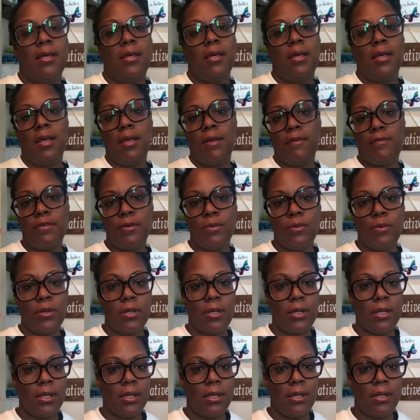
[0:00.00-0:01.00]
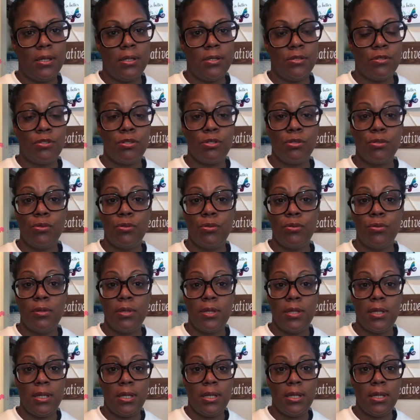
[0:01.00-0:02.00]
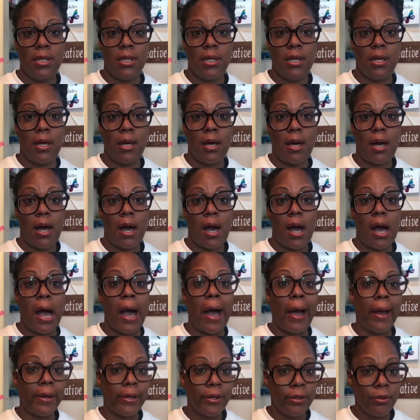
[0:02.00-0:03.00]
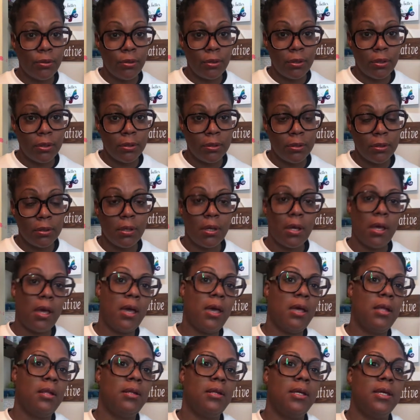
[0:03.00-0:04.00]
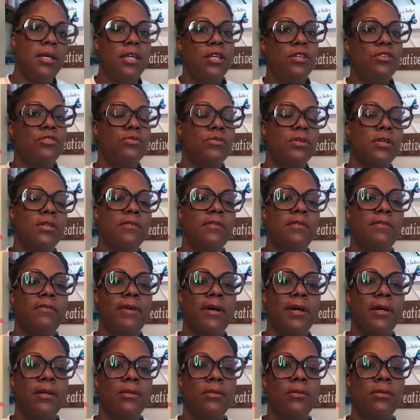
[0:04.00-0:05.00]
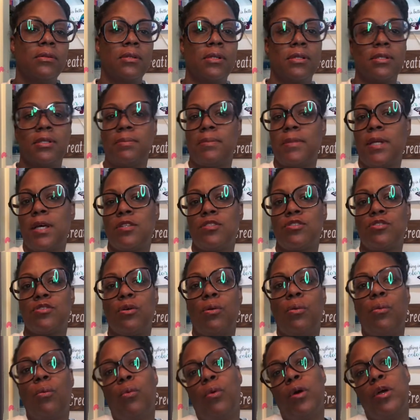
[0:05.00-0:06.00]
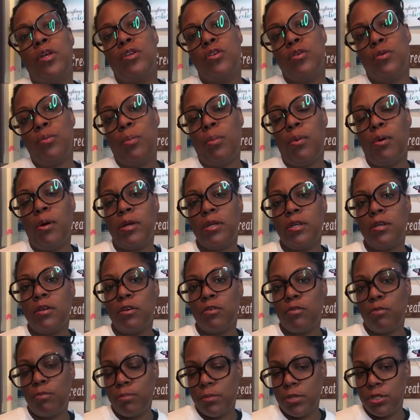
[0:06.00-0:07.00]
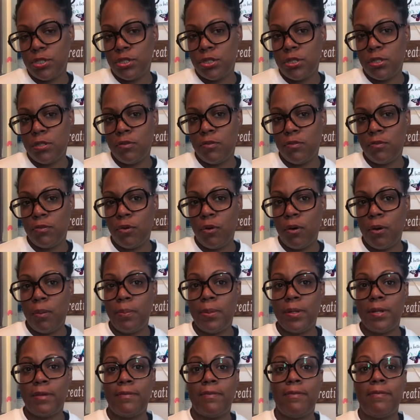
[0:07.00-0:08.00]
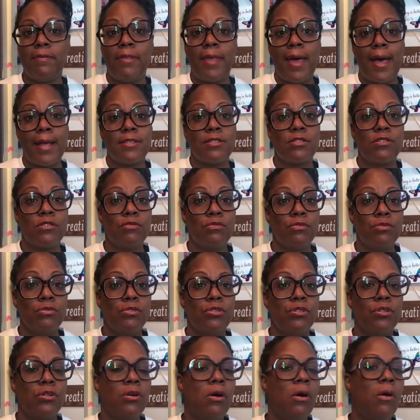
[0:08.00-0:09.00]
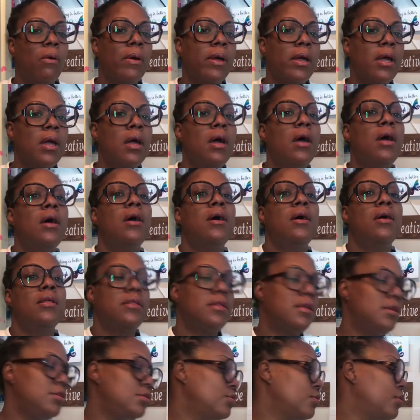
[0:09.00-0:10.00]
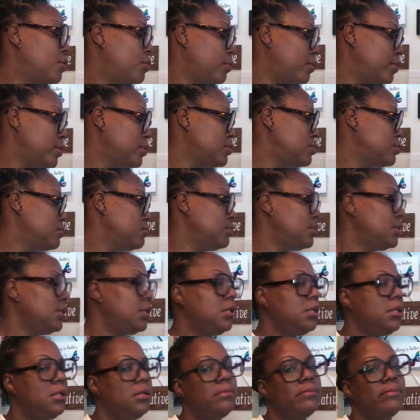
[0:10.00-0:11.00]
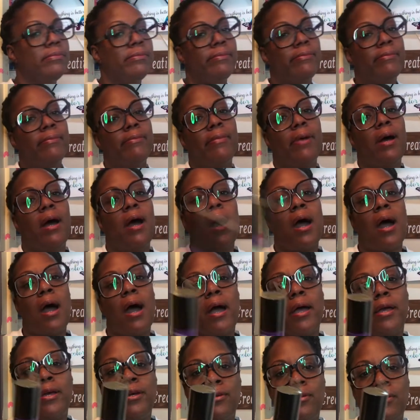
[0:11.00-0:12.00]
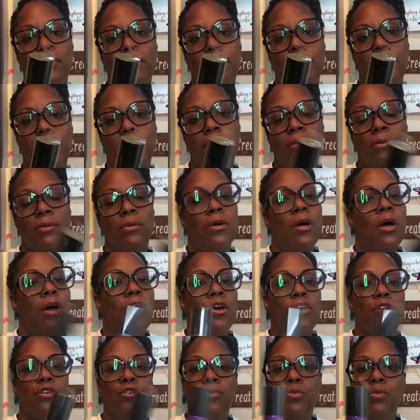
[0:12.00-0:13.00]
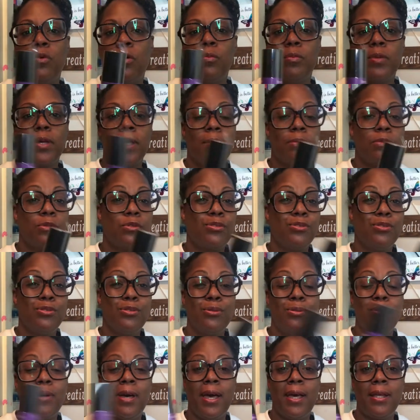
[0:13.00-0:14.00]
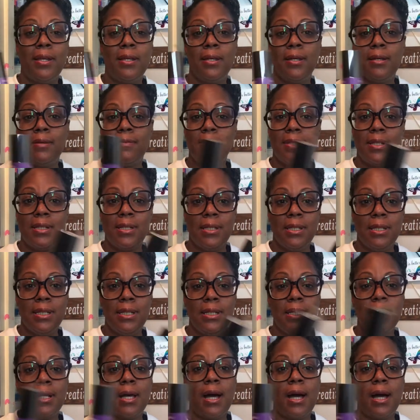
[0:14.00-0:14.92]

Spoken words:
if you want to get into the iron-on and the heat transfer vinyl, because I'm not sure what you bought your machine for, but if that's the route you're going, then you're going to need iron-on vinyl. You won't be able to do any of the neat